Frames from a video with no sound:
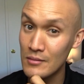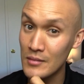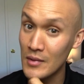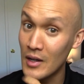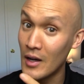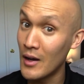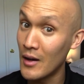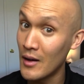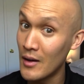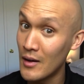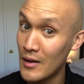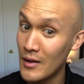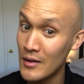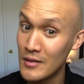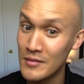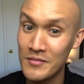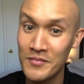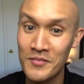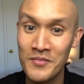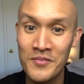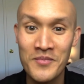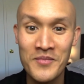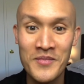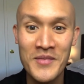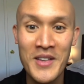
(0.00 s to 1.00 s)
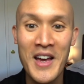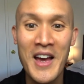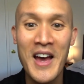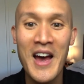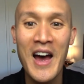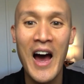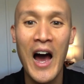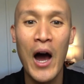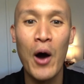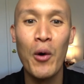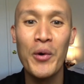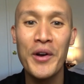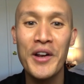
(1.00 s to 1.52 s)
I
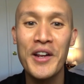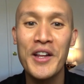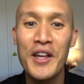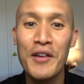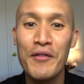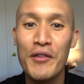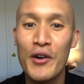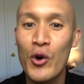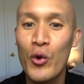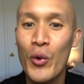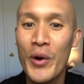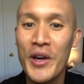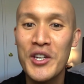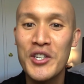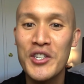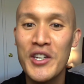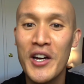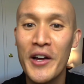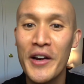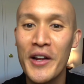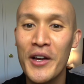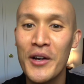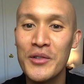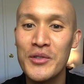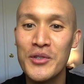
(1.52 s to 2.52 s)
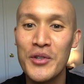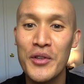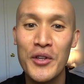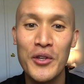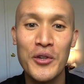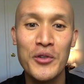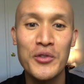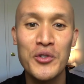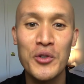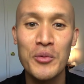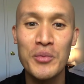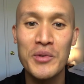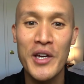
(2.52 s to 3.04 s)
wanted to give a quick shout out to the
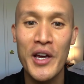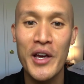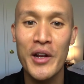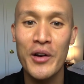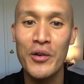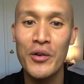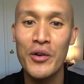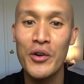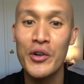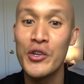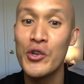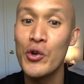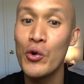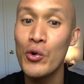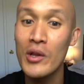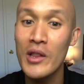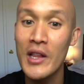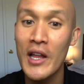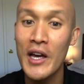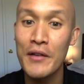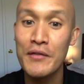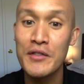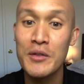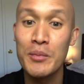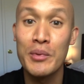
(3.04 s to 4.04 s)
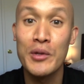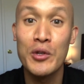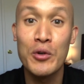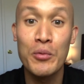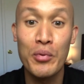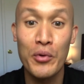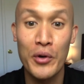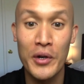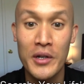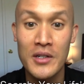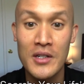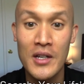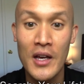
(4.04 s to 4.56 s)
YouTube channel Your Life's
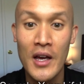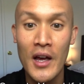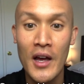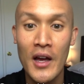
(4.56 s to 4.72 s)
Blueprint.